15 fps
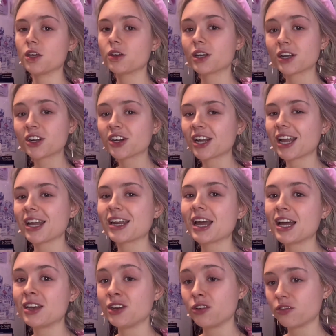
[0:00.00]
can create
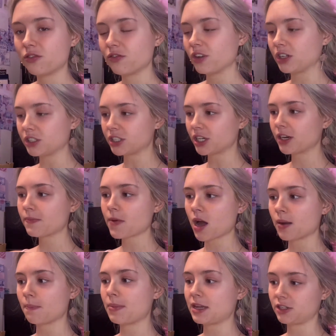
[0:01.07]
a new folder
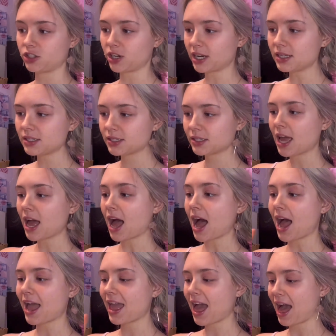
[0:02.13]
on Pinterest.
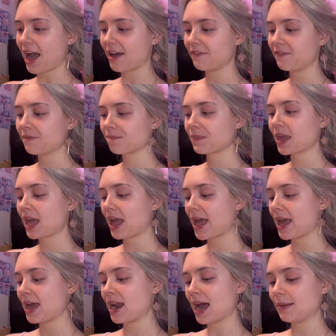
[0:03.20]
I have,
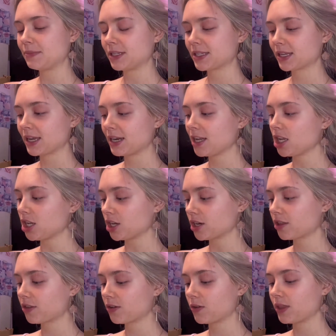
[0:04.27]
and I'm just gonna
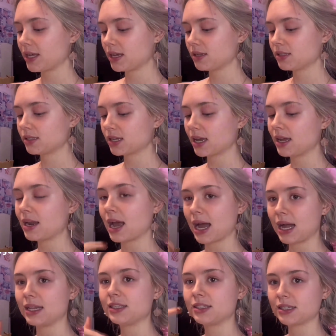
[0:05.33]
look through this and
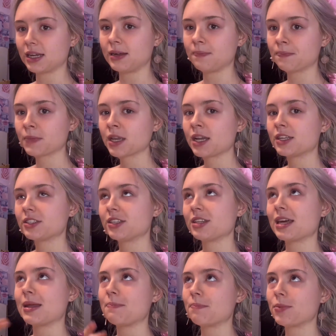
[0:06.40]
add some to
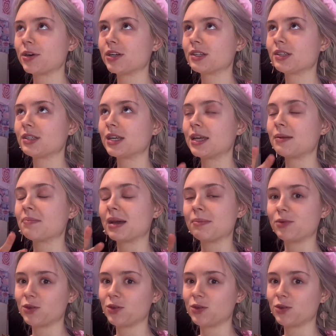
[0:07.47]
then put in my mood